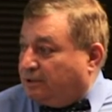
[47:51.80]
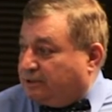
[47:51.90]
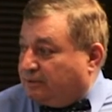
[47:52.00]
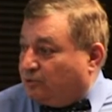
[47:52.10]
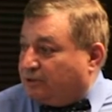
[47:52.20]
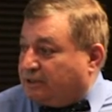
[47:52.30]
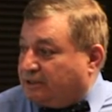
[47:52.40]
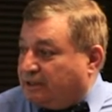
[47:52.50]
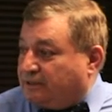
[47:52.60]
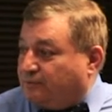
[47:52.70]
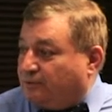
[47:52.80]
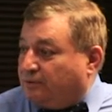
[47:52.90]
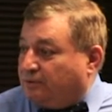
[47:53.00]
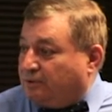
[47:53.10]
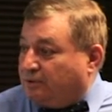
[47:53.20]

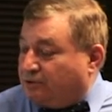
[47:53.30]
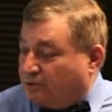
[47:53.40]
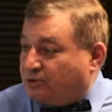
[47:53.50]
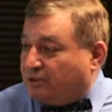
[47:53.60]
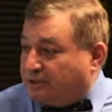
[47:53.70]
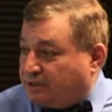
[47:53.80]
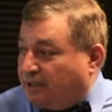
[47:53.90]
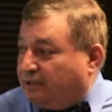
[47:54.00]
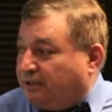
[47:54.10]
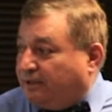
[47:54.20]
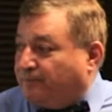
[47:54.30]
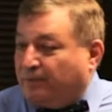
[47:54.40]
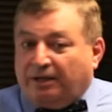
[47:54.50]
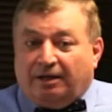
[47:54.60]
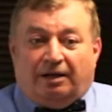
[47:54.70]
socialist country.
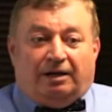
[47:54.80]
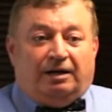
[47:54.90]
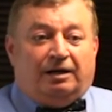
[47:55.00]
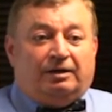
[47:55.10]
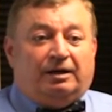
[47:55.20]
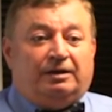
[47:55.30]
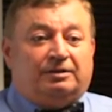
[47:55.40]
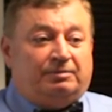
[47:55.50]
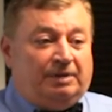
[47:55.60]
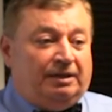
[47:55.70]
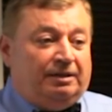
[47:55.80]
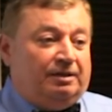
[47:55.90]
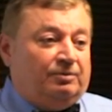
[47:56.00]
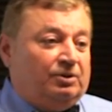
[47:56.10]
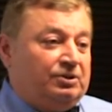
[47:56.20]
And
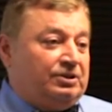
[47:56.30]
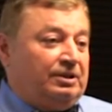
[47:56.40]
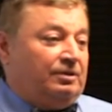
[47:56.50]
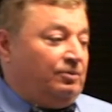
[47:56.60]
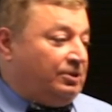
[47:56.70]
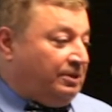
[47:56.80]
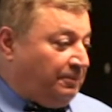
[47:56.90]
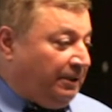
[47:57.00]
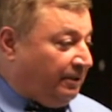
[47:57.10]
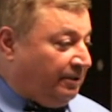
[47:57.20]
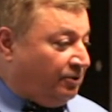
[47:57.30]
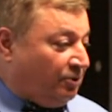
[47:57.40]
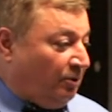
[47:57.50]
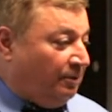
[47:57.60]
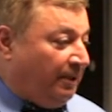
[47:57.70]
Romania was completely
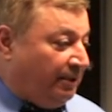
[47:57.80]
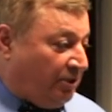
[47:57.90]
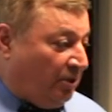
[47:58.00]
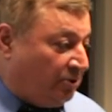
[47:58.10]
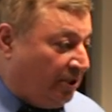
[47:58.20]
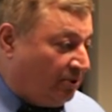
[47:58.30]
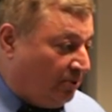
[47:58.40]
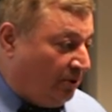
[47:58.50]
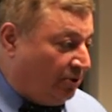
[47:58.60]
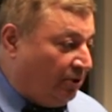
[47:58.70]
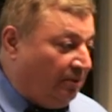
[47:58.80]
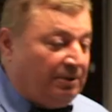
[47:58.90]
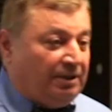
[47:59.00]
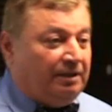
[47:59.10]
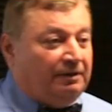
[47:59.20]
destroyed by Ceausescu regime,
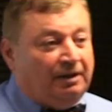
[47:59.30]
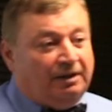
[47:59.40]
and I